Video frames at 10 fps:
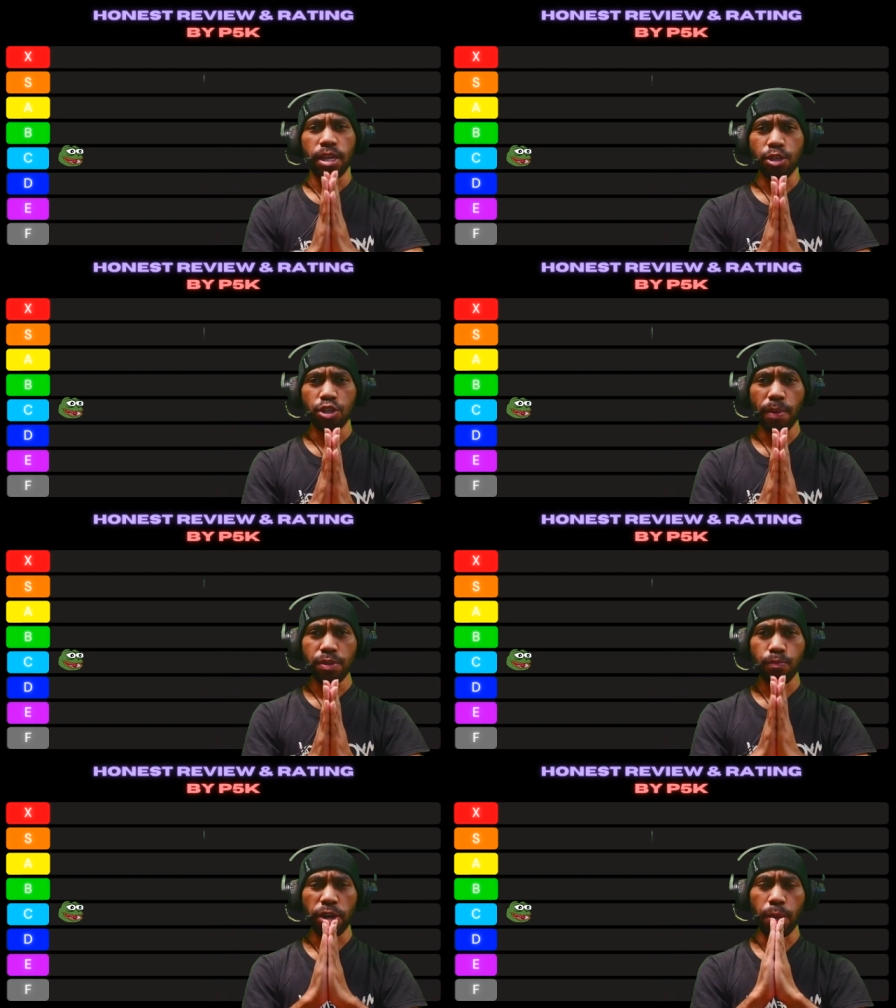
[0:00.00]
thank you so
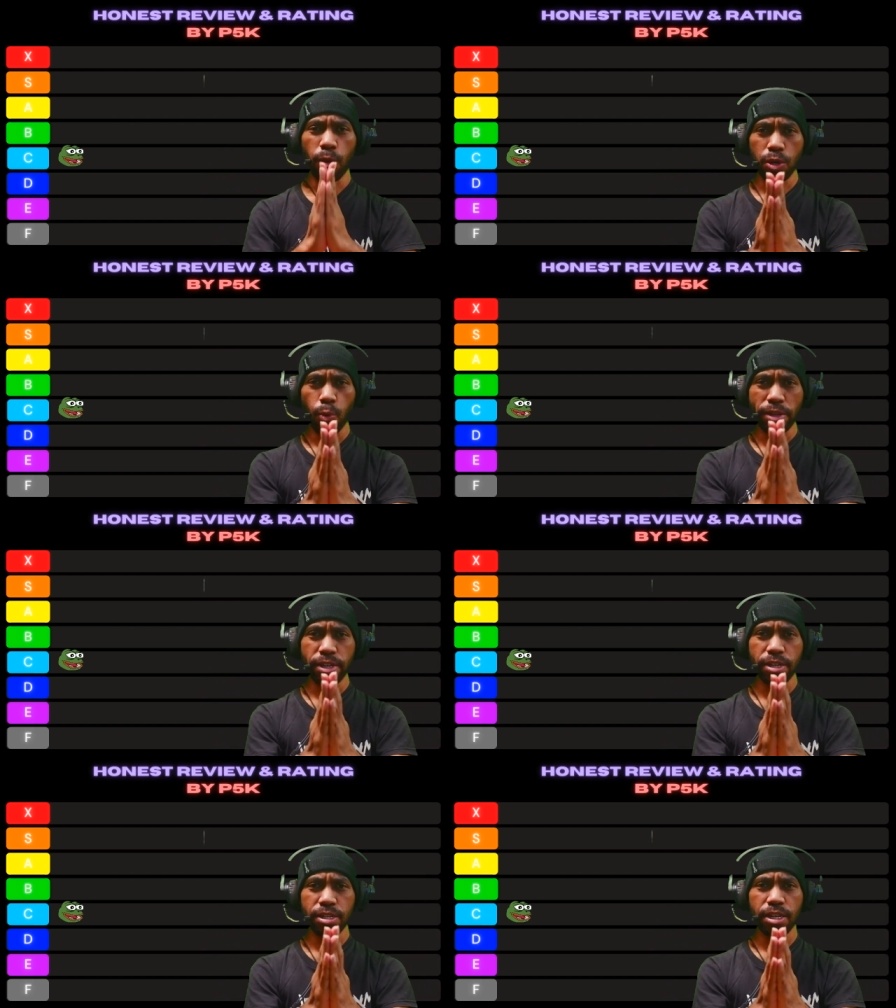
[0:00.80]
much for everyone who
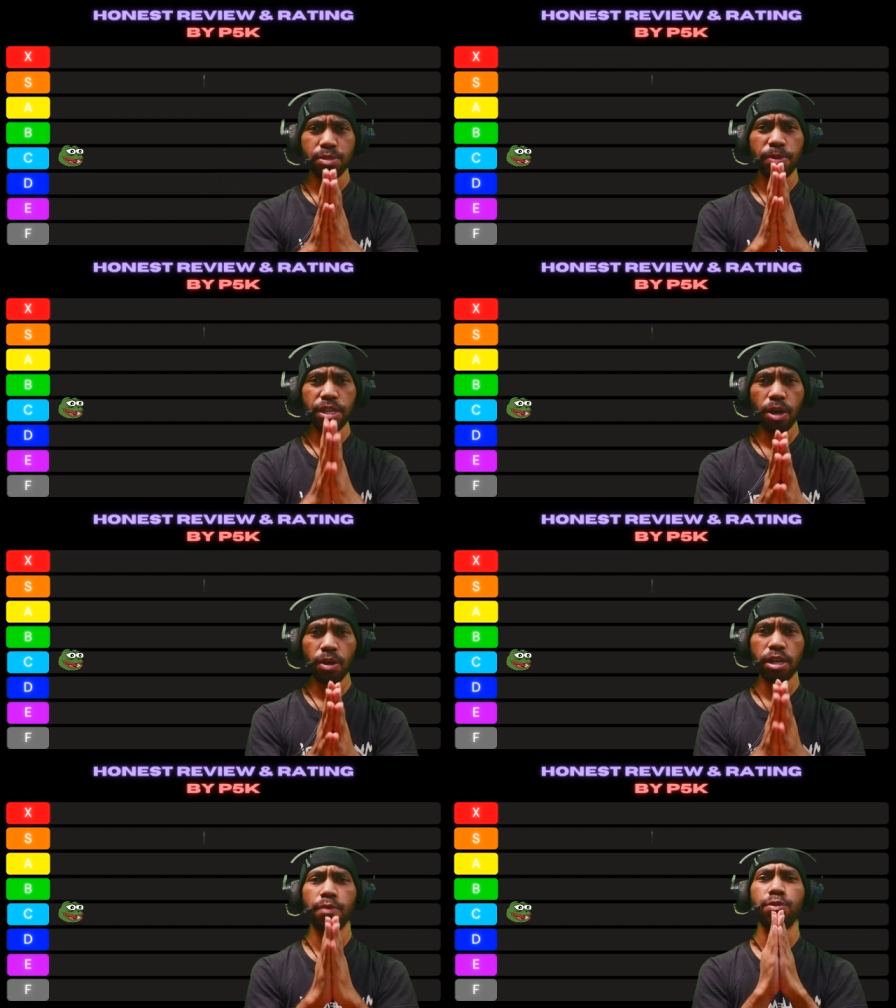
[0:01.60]
watching this
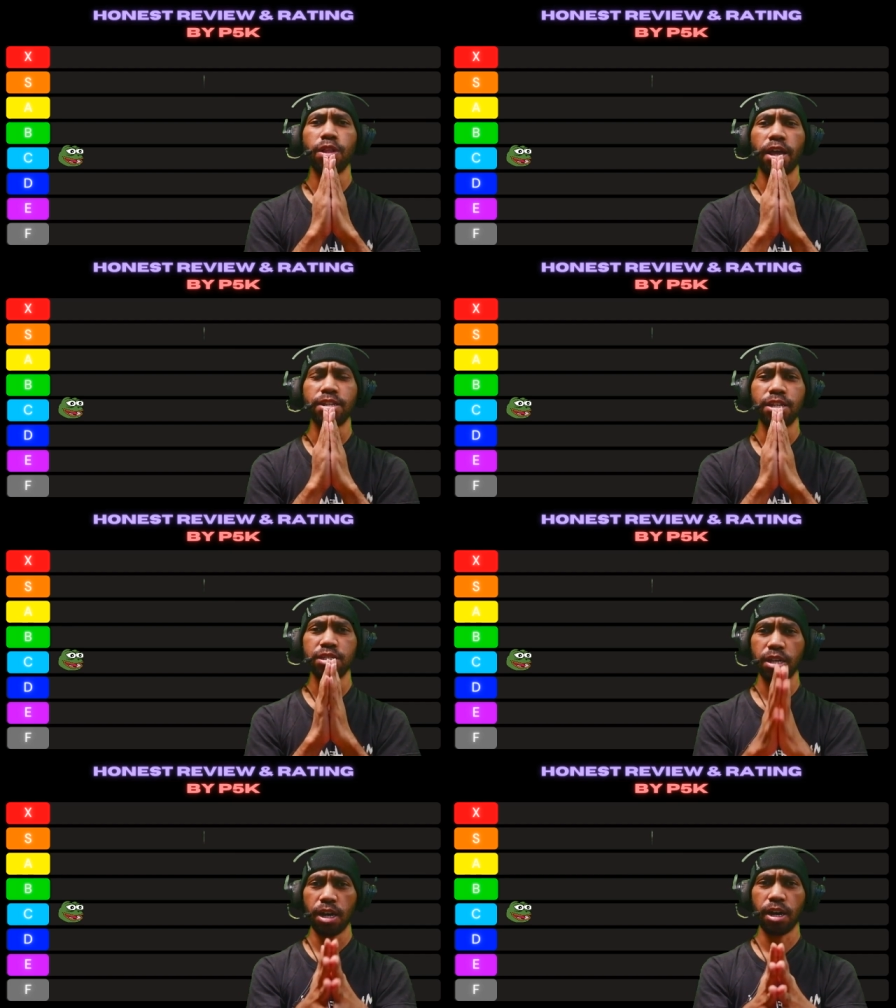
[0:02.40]
video. If you like
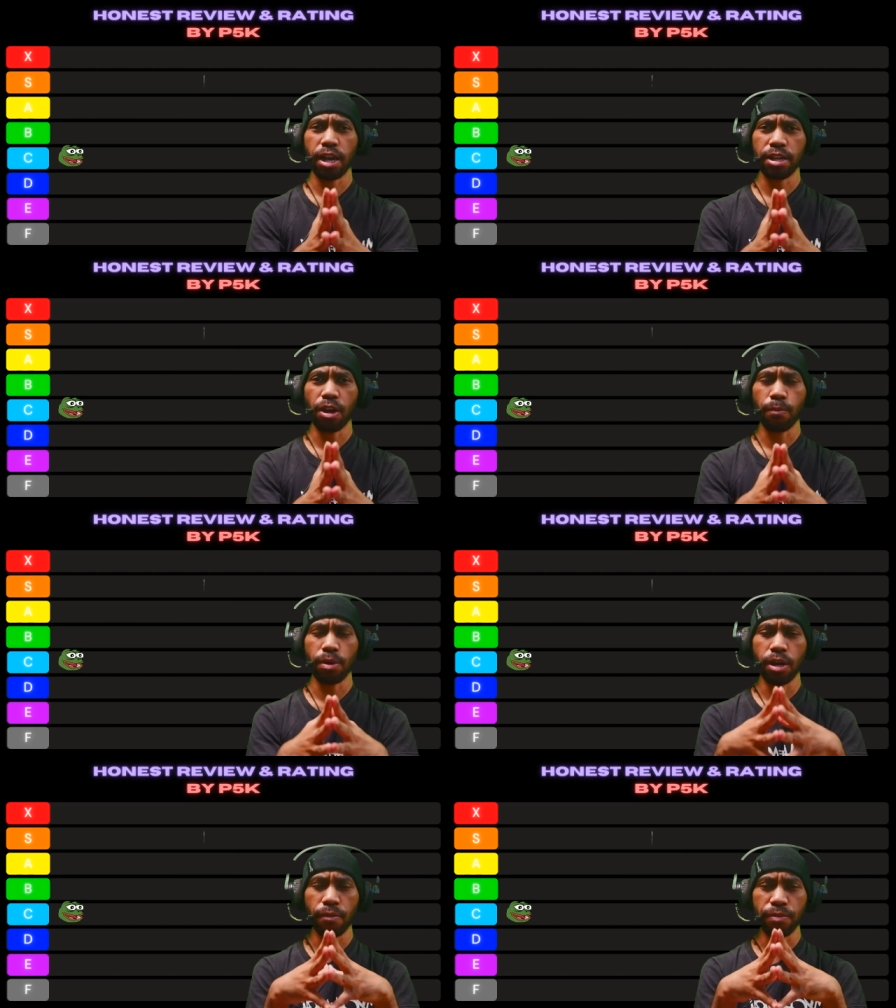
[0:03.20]
this uh, kind of
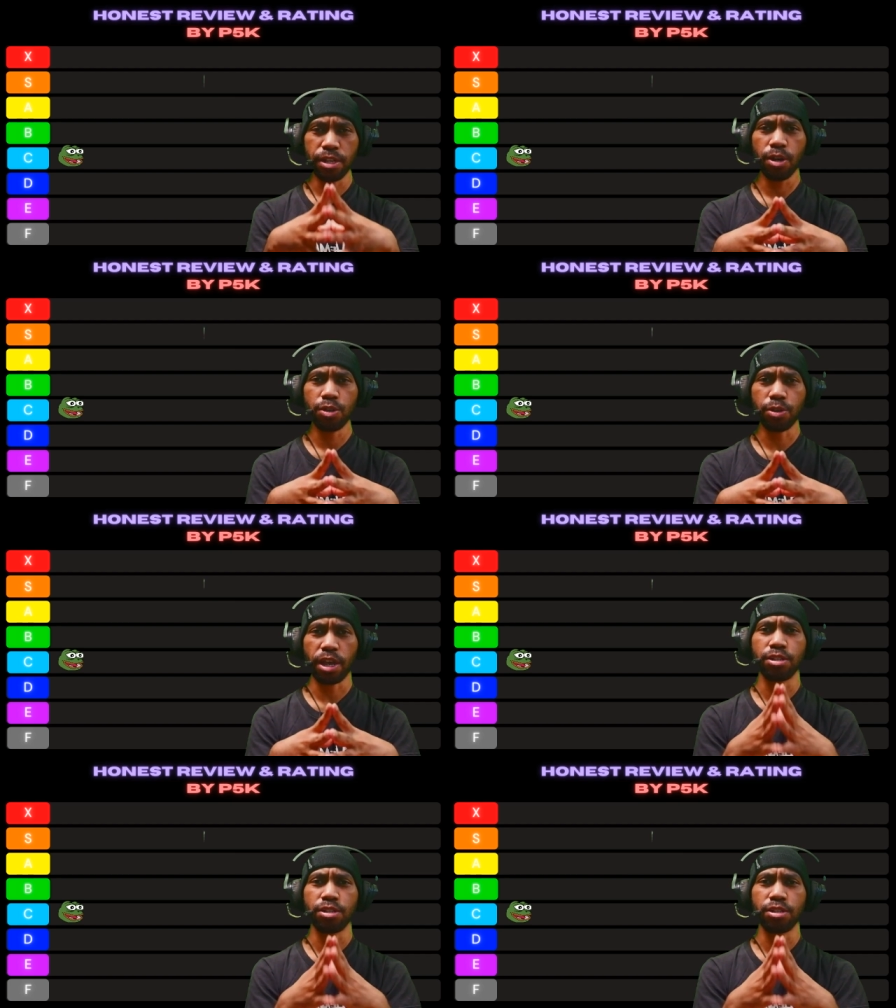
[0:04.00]
uh, video, you